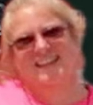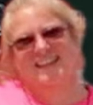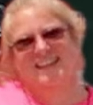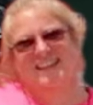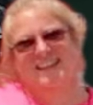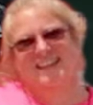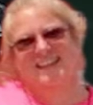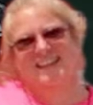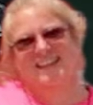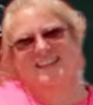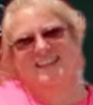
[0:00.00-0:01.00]

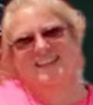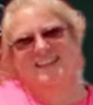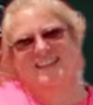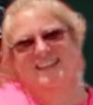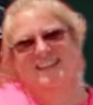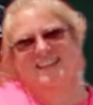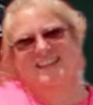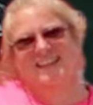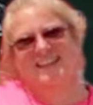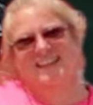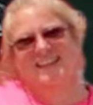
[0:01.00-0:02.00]

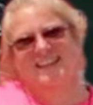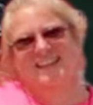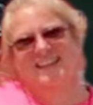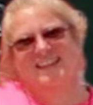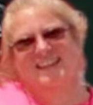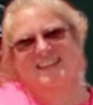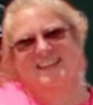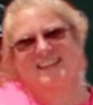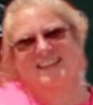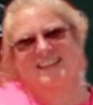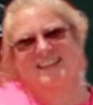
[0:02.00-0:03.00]

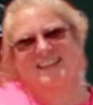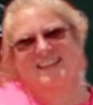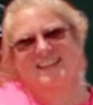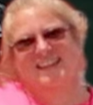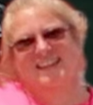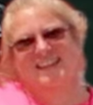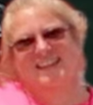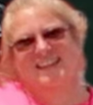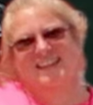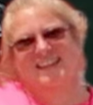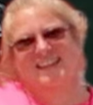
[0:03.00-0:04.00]

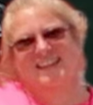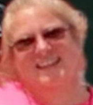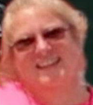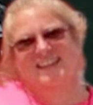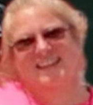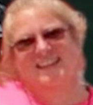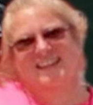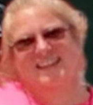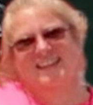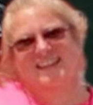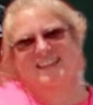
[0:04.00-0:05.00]

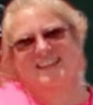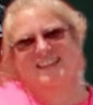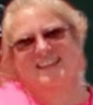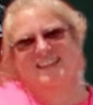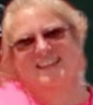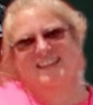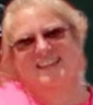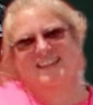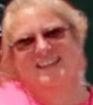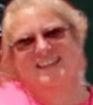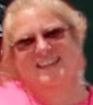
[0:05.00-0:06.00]

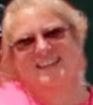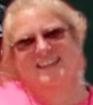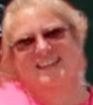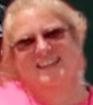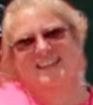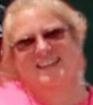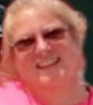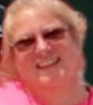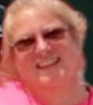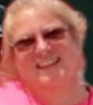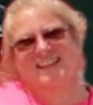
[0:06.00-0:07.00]

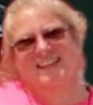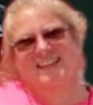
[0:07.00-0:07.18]
(silent)